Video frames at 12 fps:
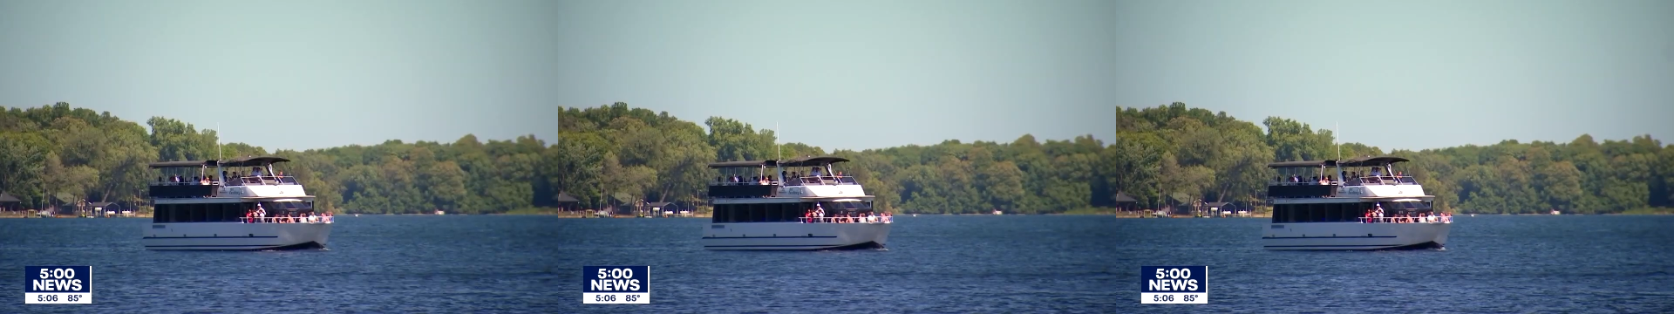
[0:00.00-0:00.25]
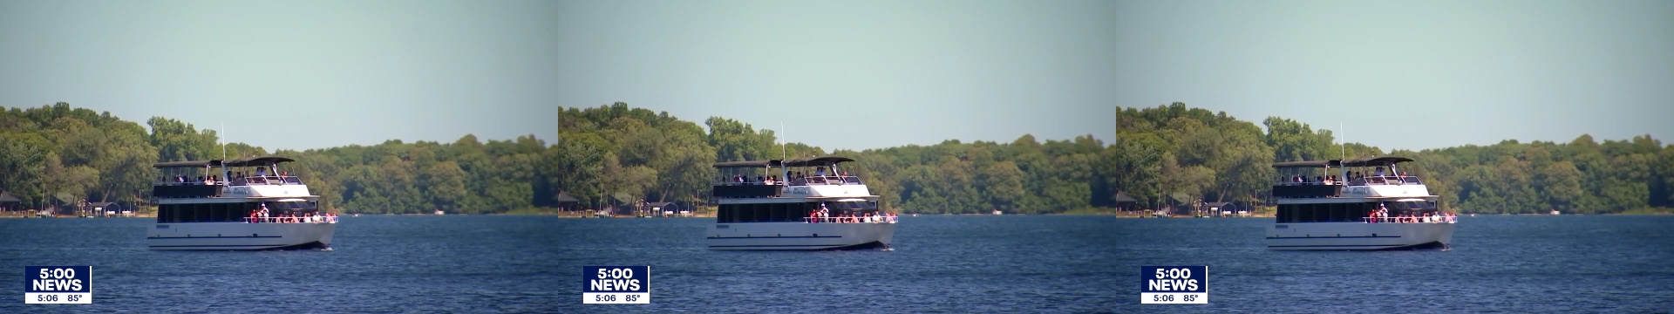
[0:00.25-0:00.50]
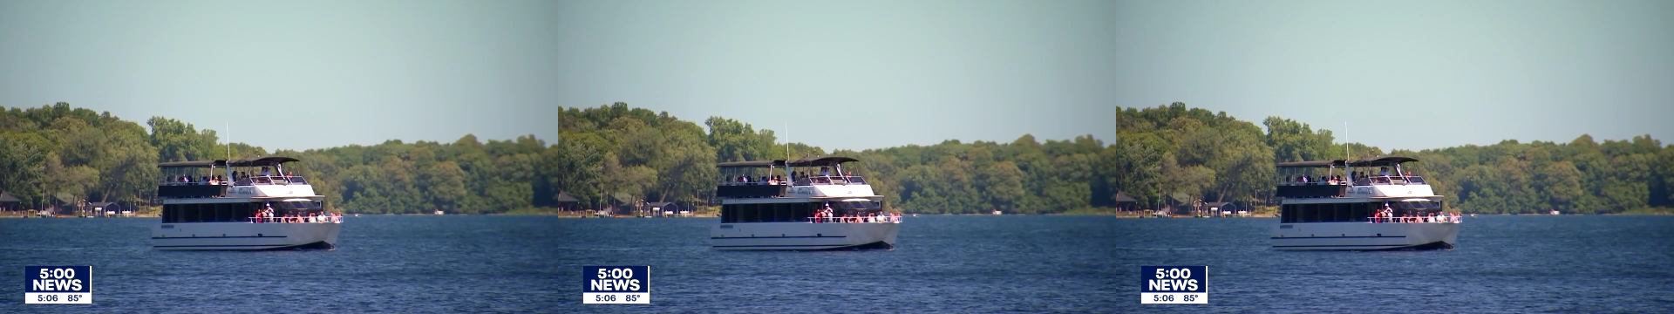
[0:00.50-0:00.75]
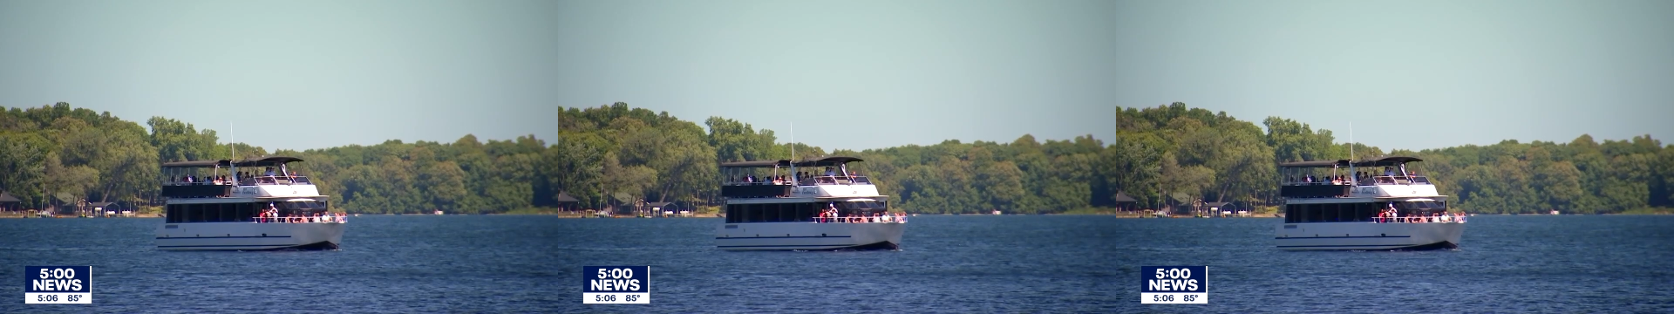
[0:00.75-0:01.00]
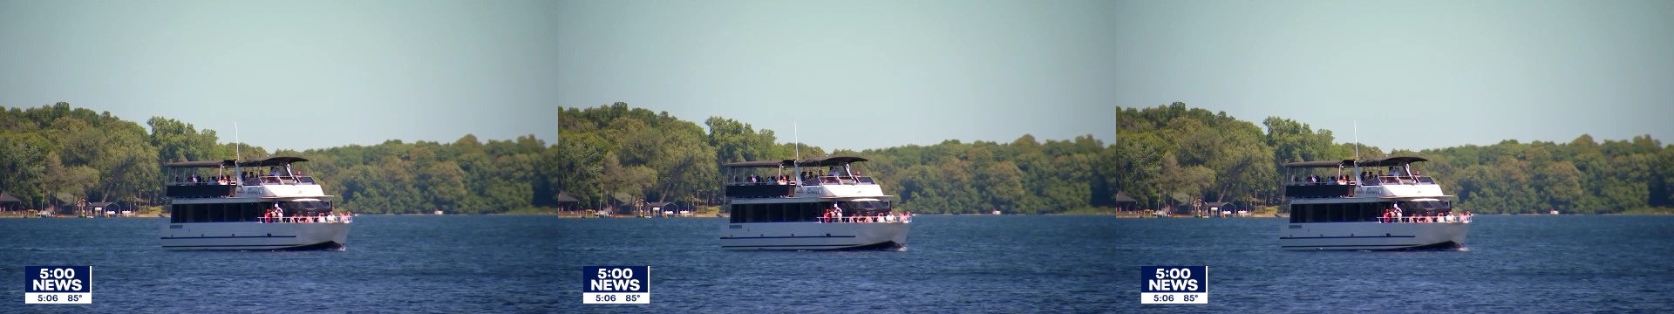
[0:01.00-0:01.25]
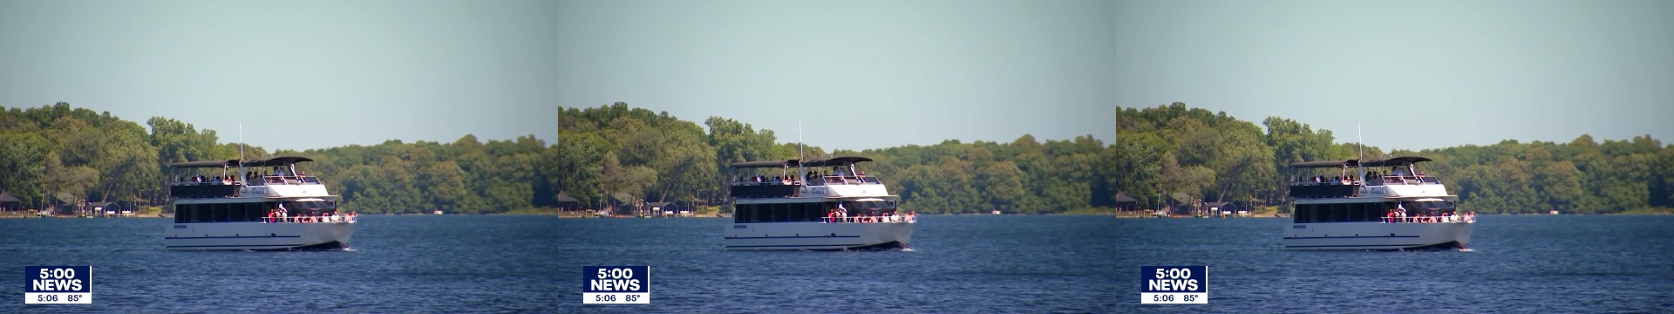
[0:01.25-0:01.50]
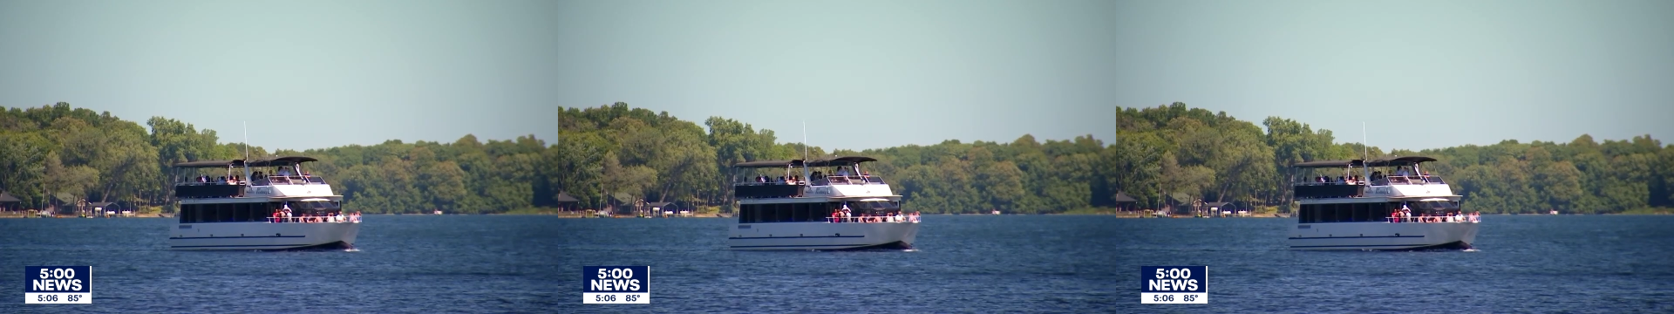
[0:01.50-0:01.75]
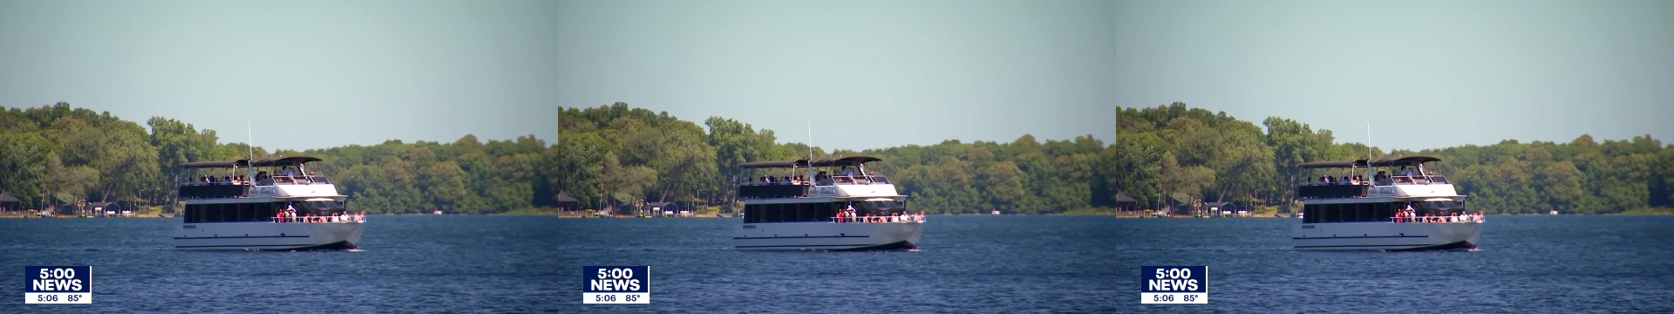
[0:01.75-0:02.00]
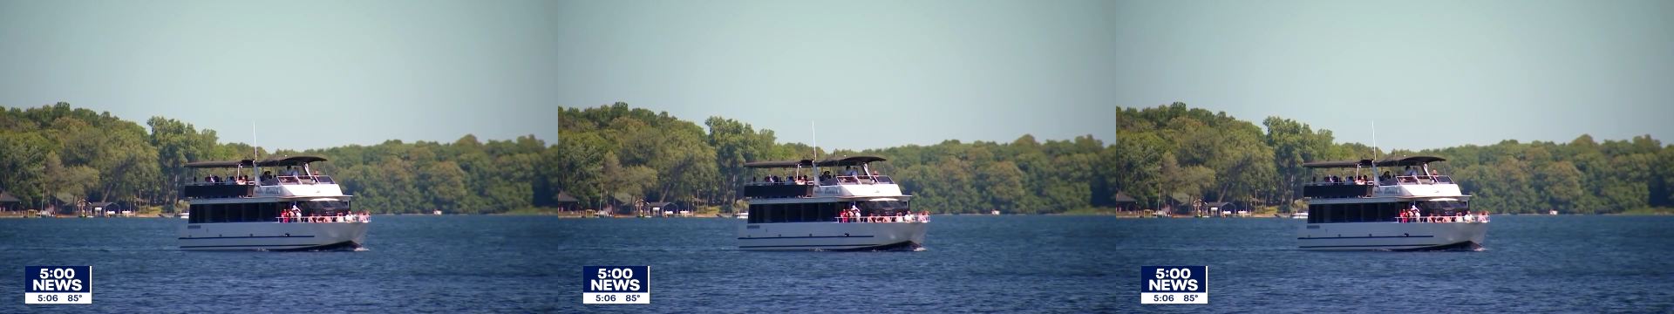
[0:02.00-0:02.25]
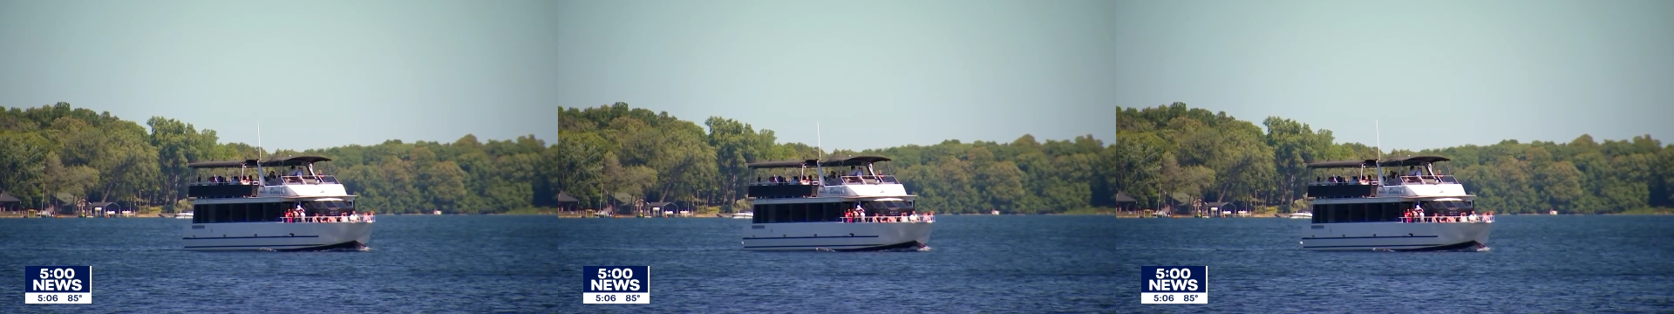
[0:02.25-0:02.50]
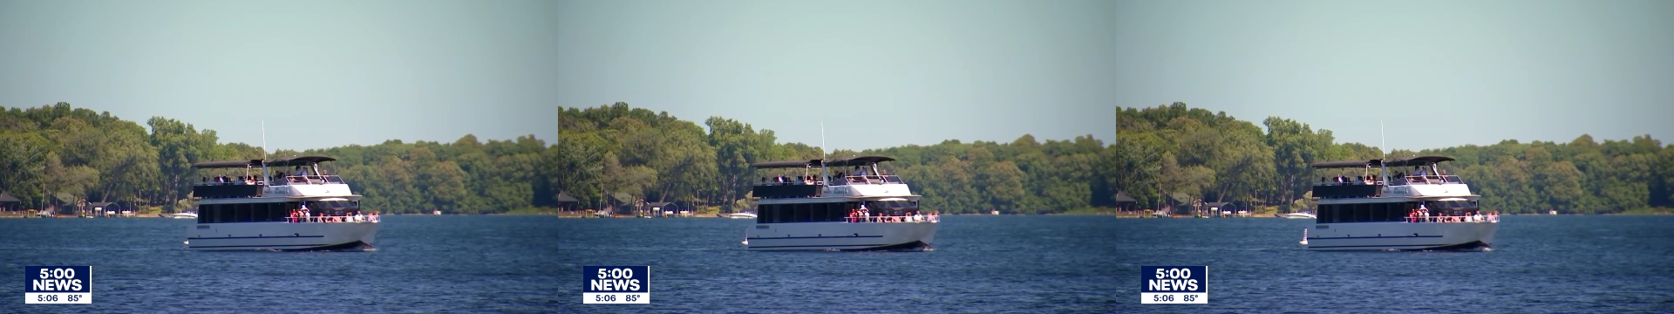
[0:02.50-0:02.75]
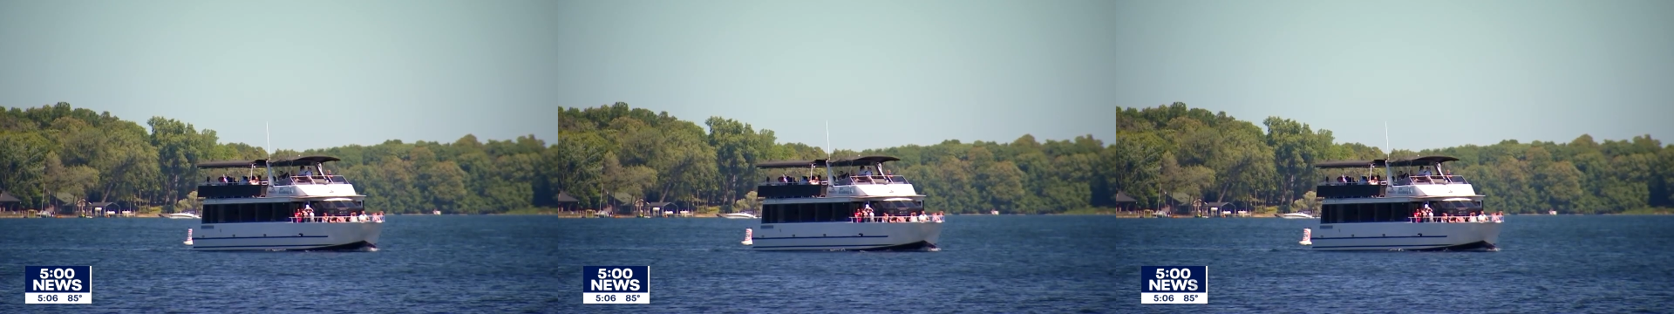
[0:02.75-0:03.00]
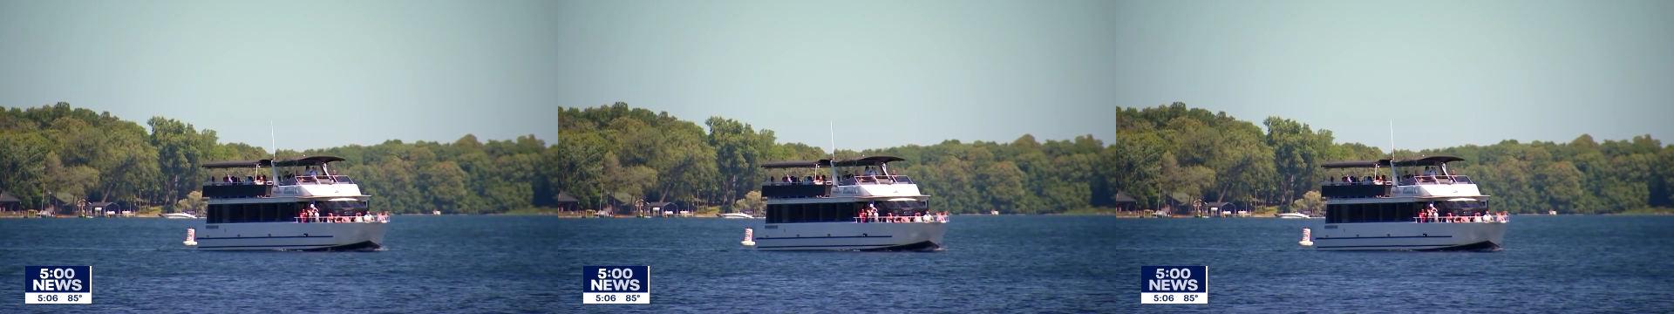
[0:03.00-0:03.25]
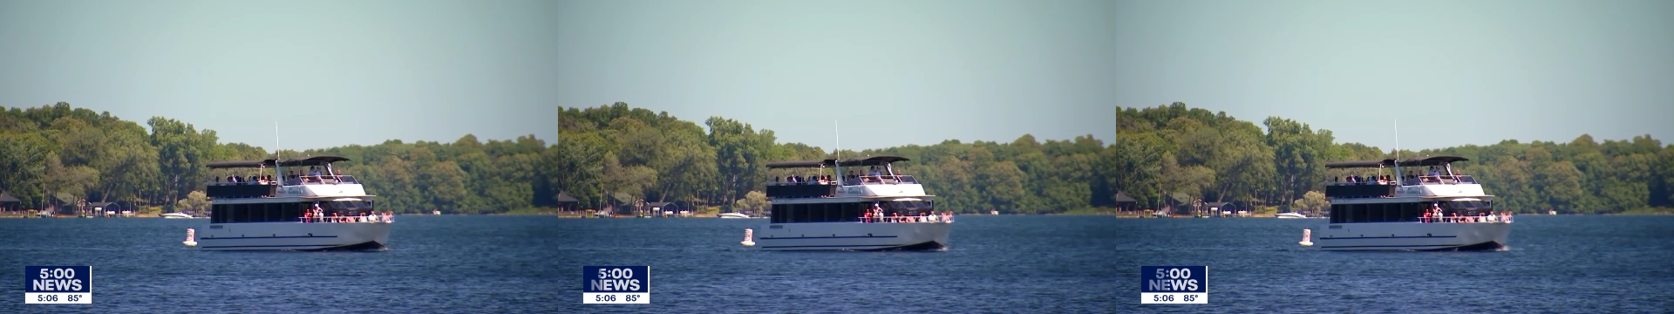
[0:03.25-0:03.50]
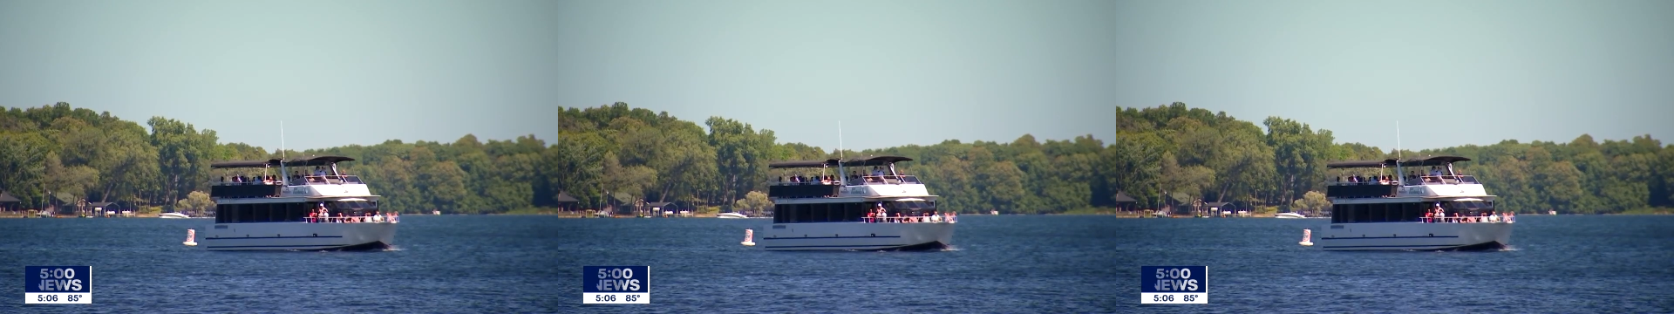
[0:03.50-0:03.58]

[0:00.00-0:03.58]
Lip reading: Nobody's mouth can be seen.